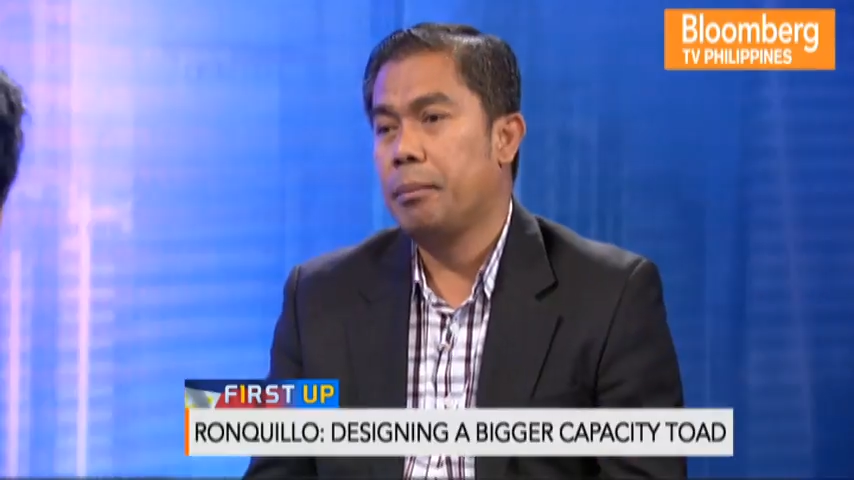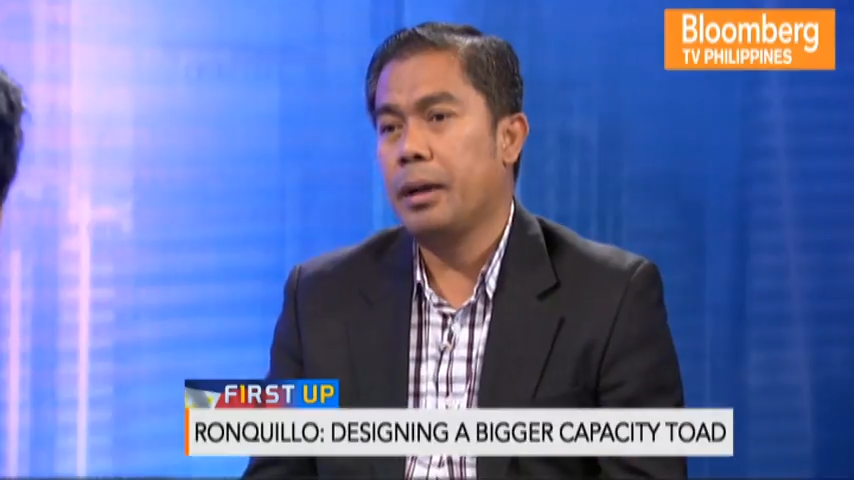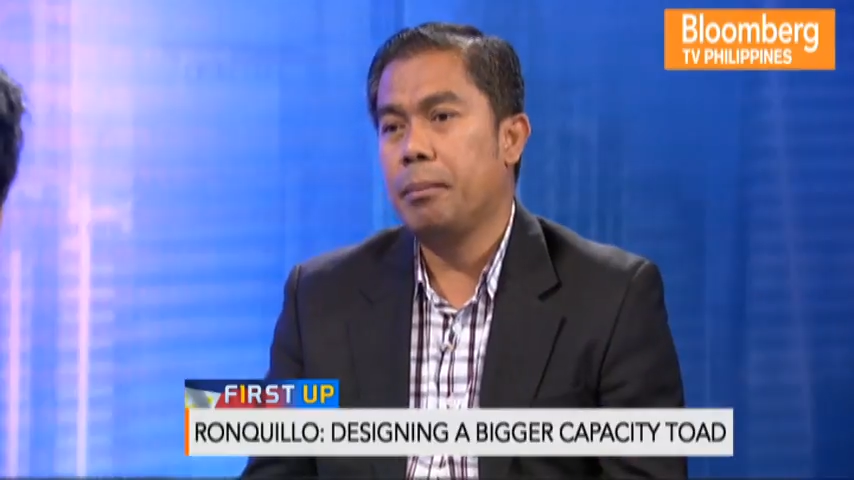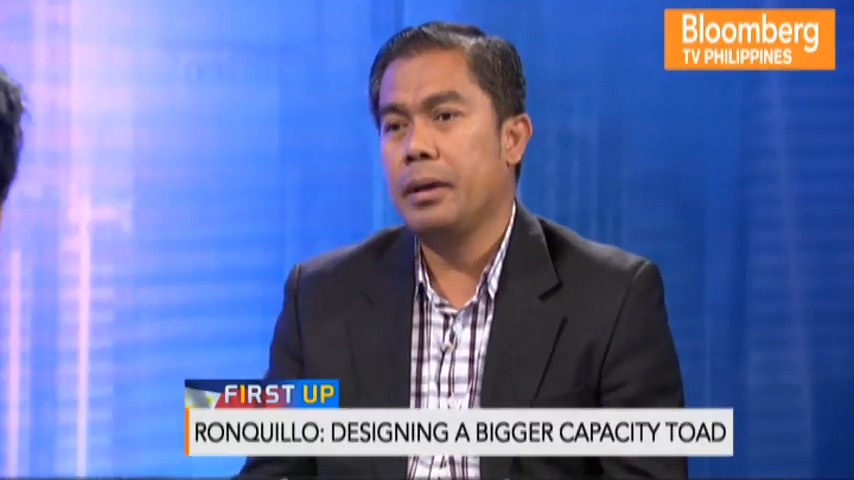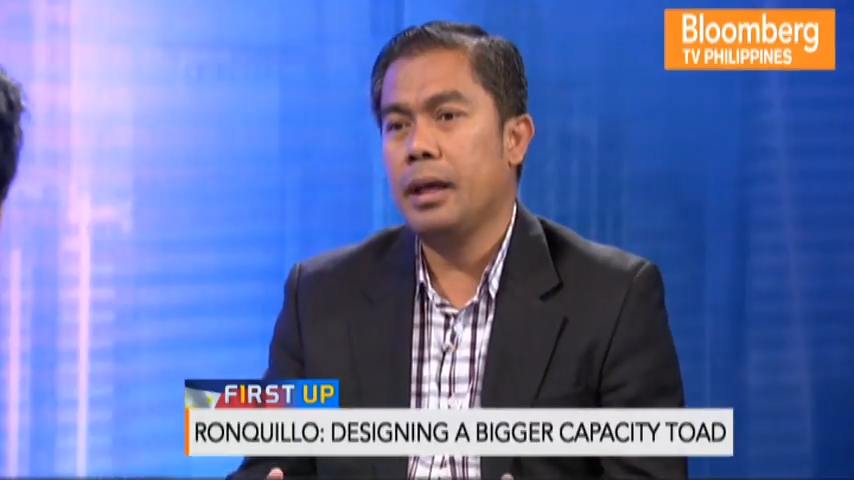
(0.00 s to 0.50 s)

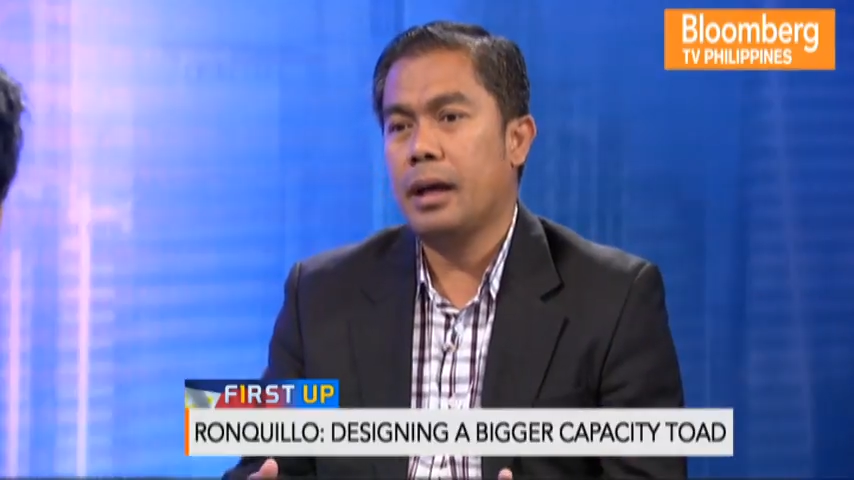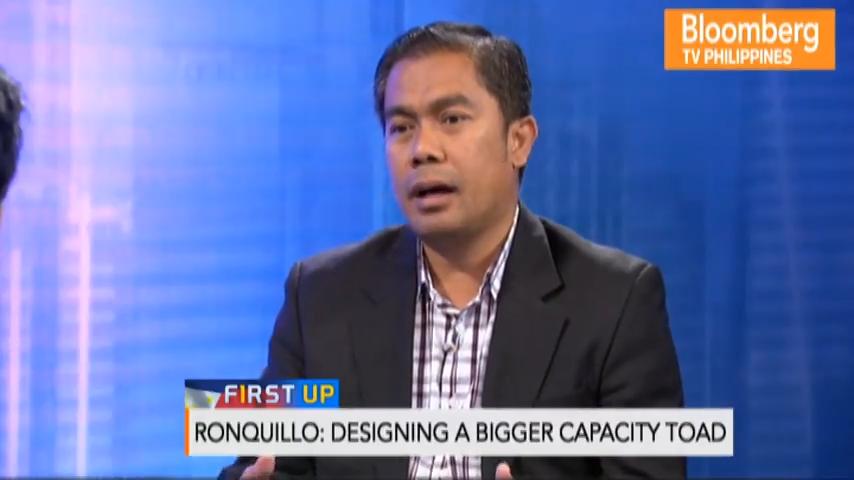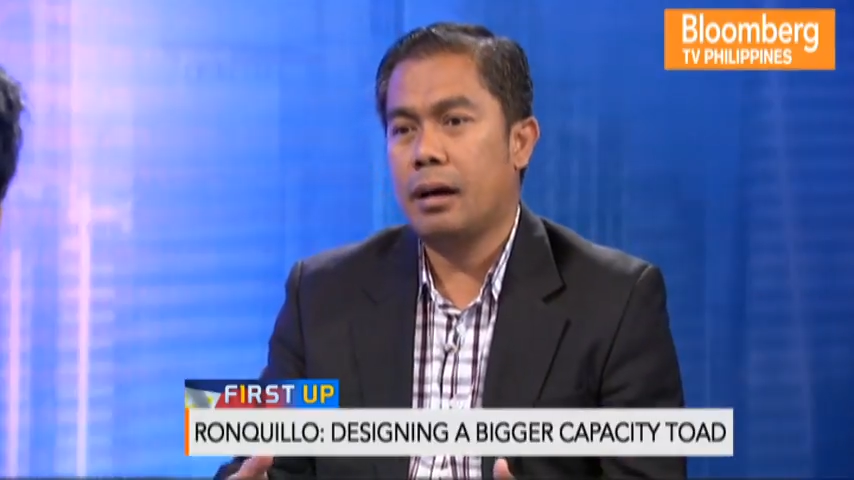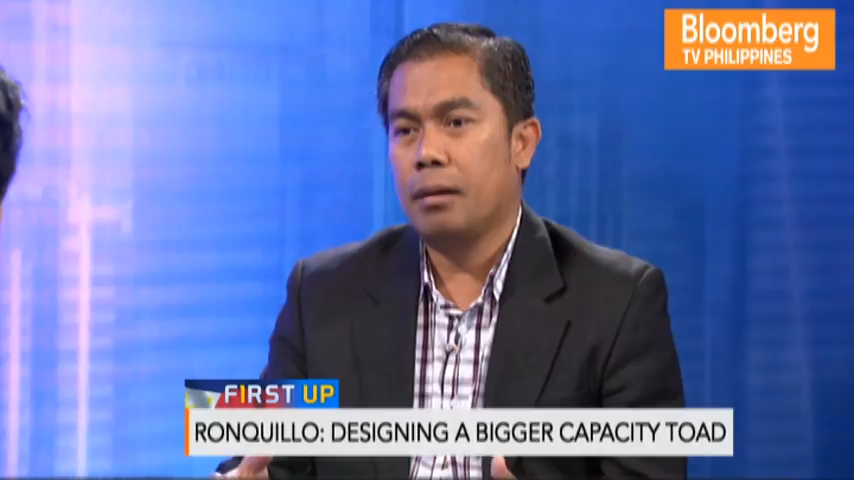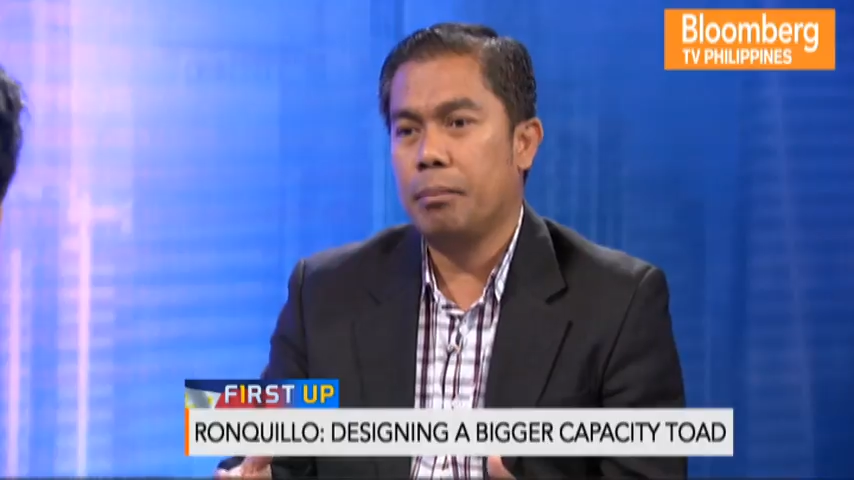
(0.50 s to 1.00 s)
maybe
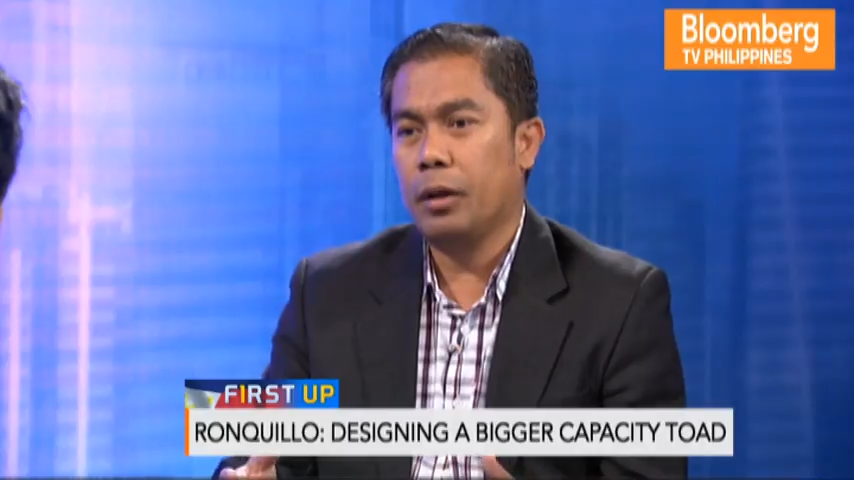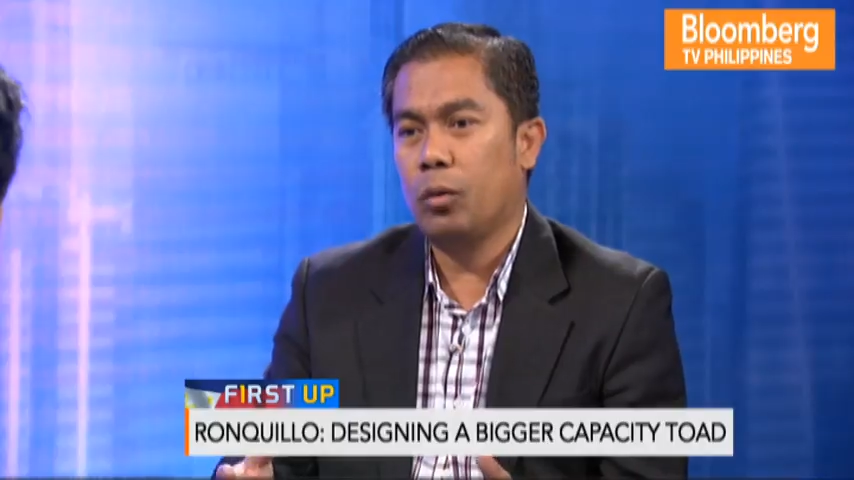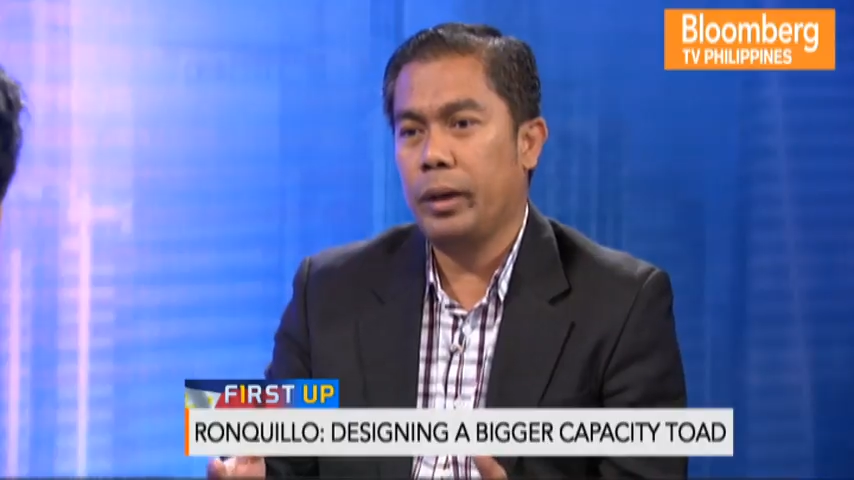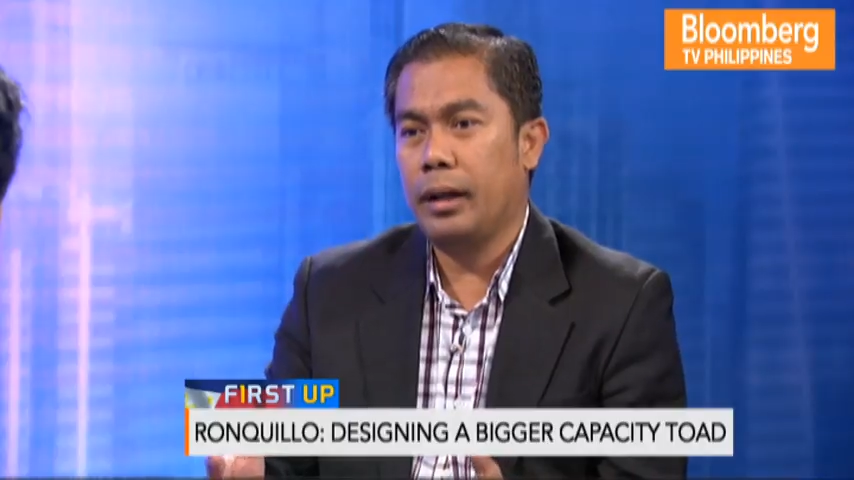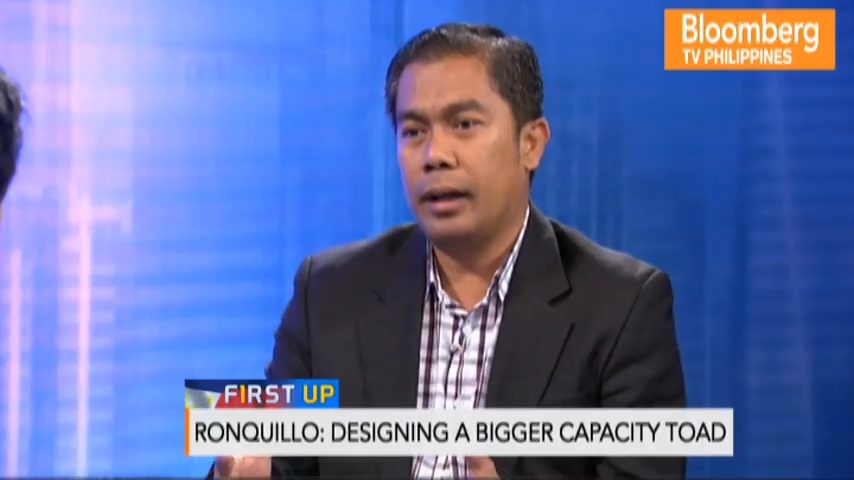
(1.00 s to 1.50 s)
uh,
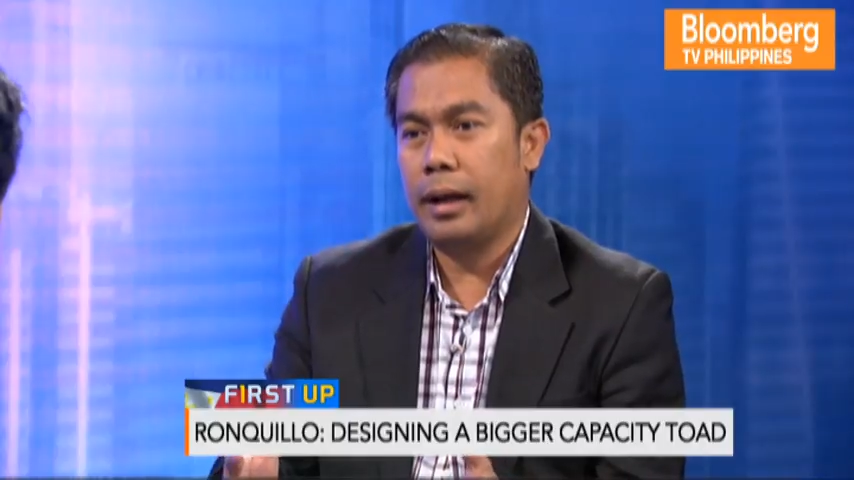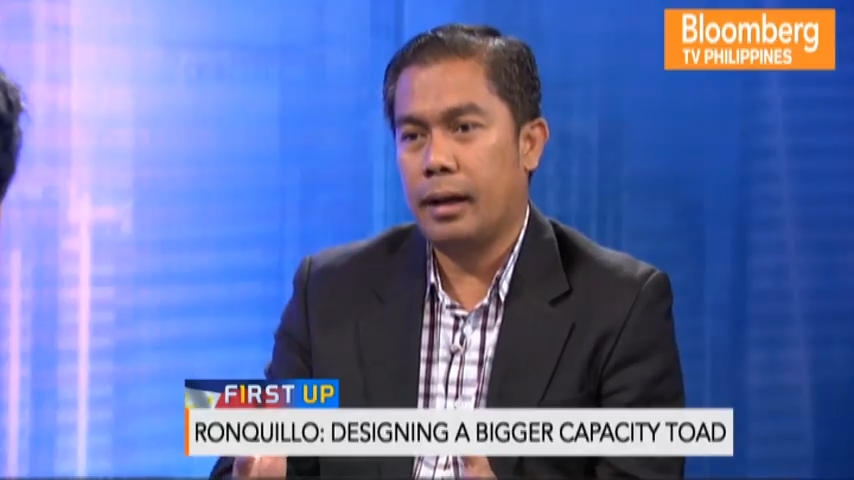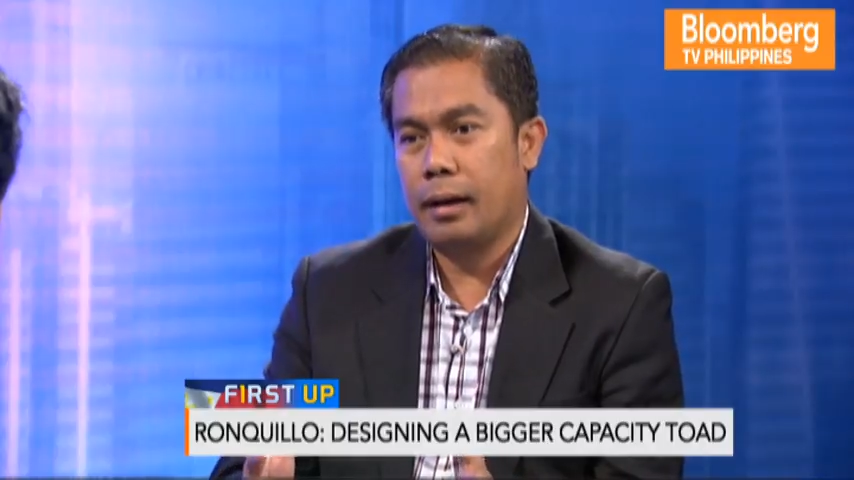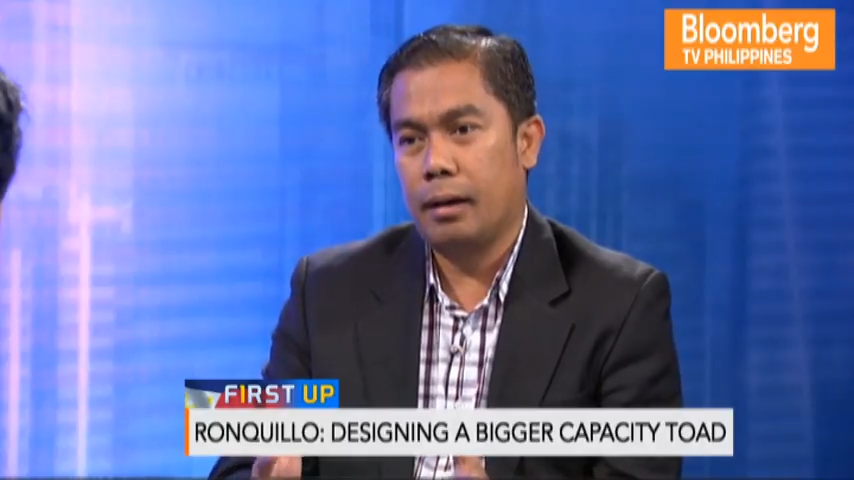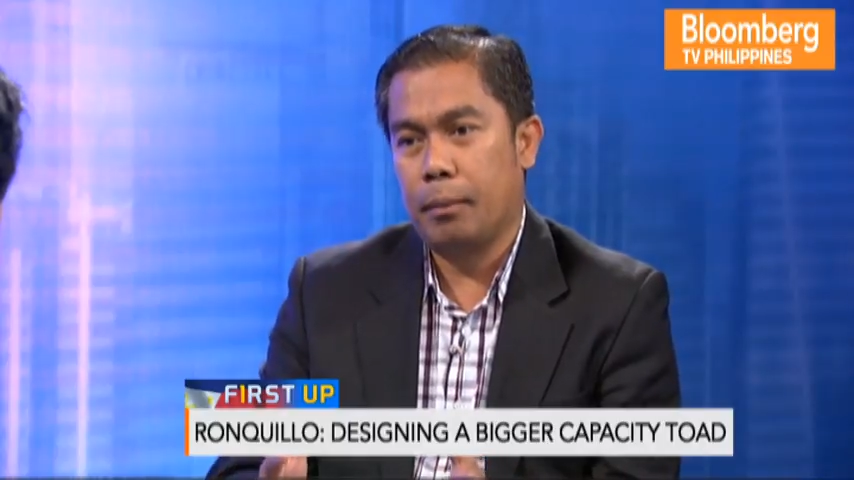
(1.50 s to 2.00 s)
between
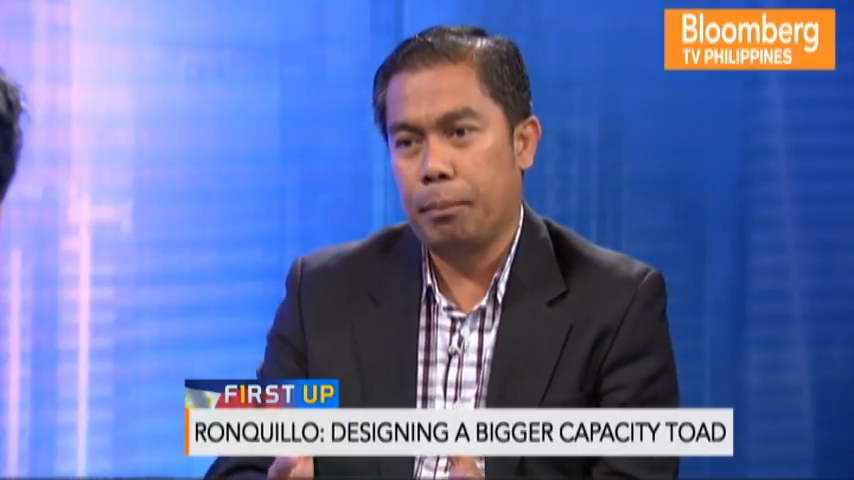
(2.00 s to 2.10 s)
uh,